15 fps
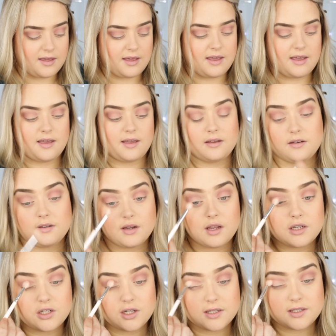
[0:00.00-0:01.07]
and
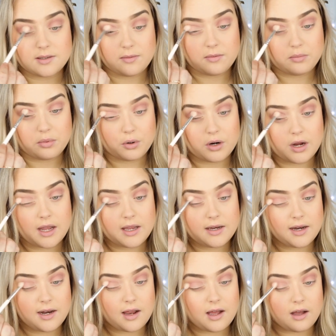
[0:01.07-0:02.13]
just brighten
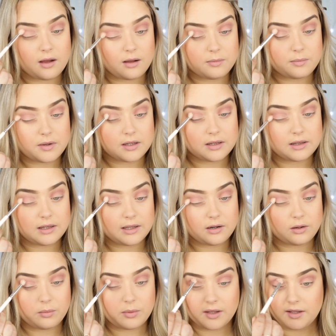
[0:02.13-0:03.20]
it up a
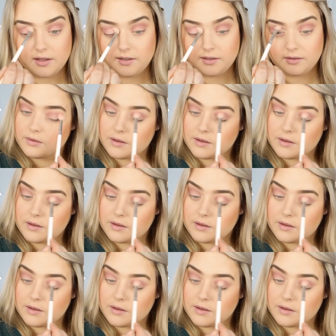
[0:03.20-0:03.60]
little bit.